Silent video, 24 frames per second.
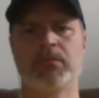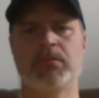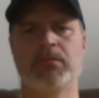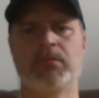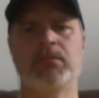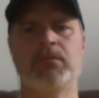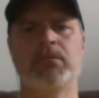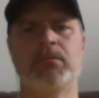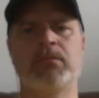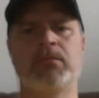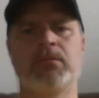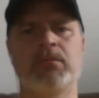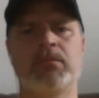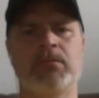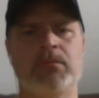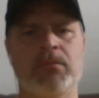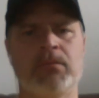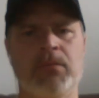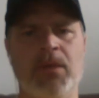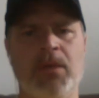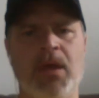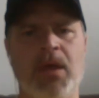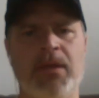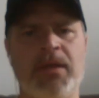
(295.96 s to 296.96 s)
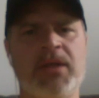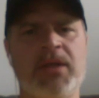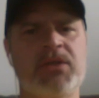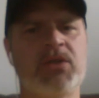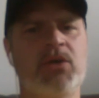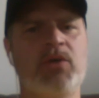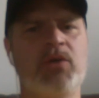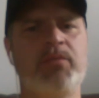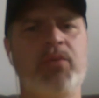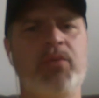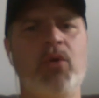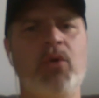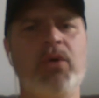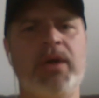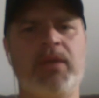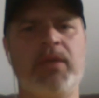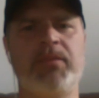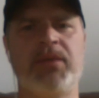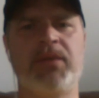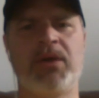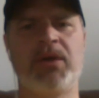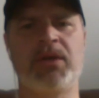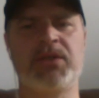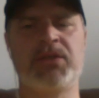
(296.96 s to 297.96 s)
Hmm. That's a good point
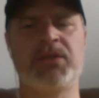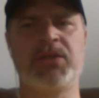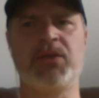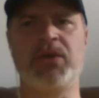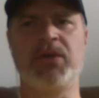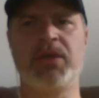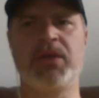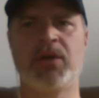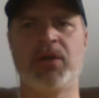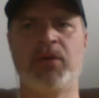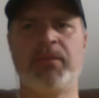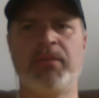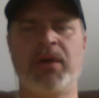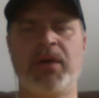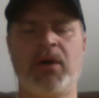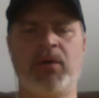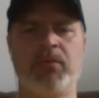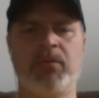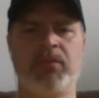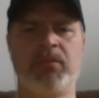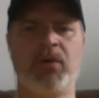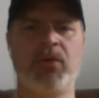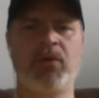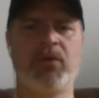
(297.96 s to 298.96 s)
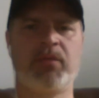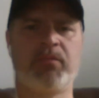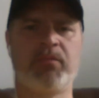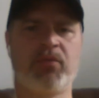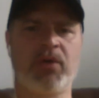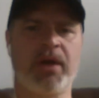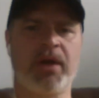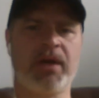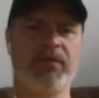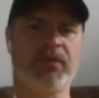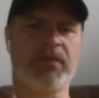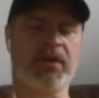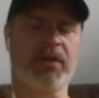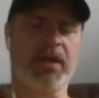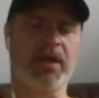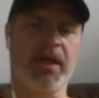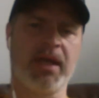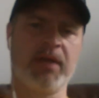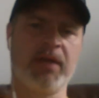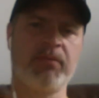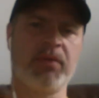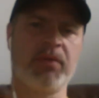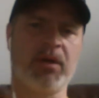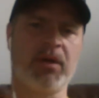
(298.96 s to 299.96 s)
because you hear about both private
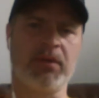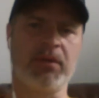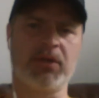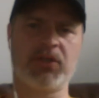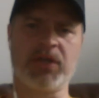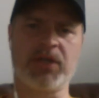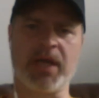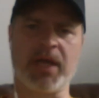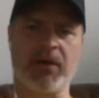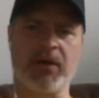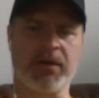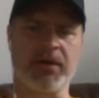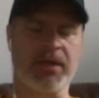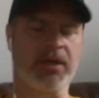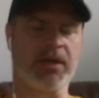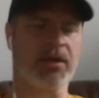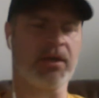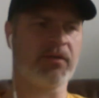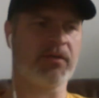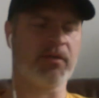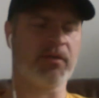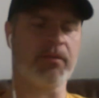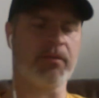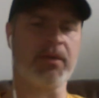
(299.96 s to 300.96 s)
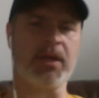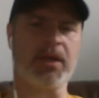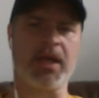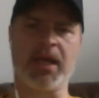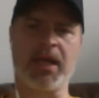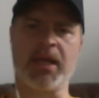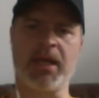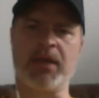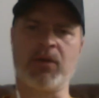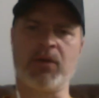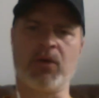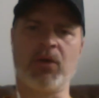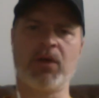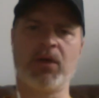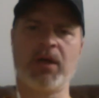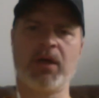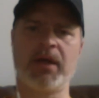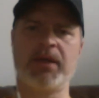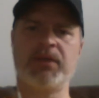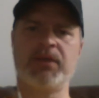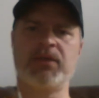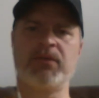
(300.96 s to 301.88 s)
and public charity, government aid, all kinds